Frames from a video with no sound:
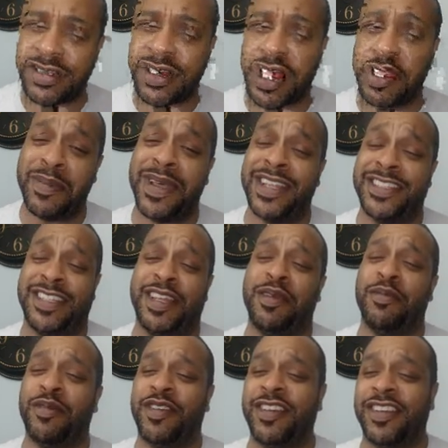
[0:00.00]
same as
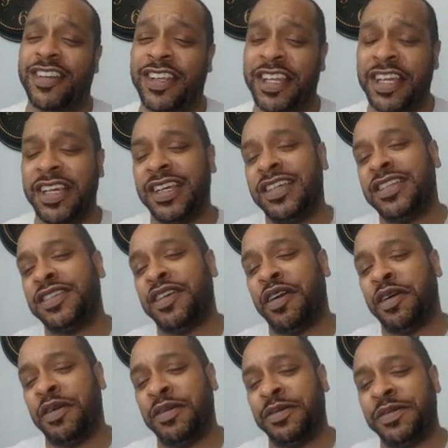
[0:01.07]
they were.
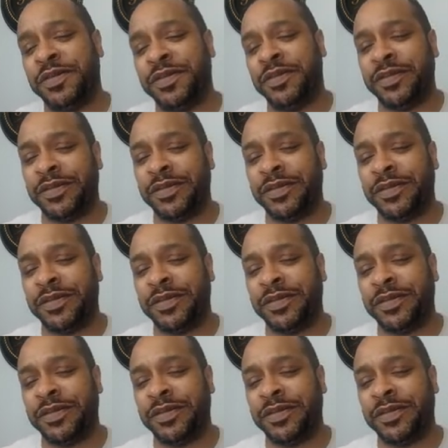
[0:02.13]
So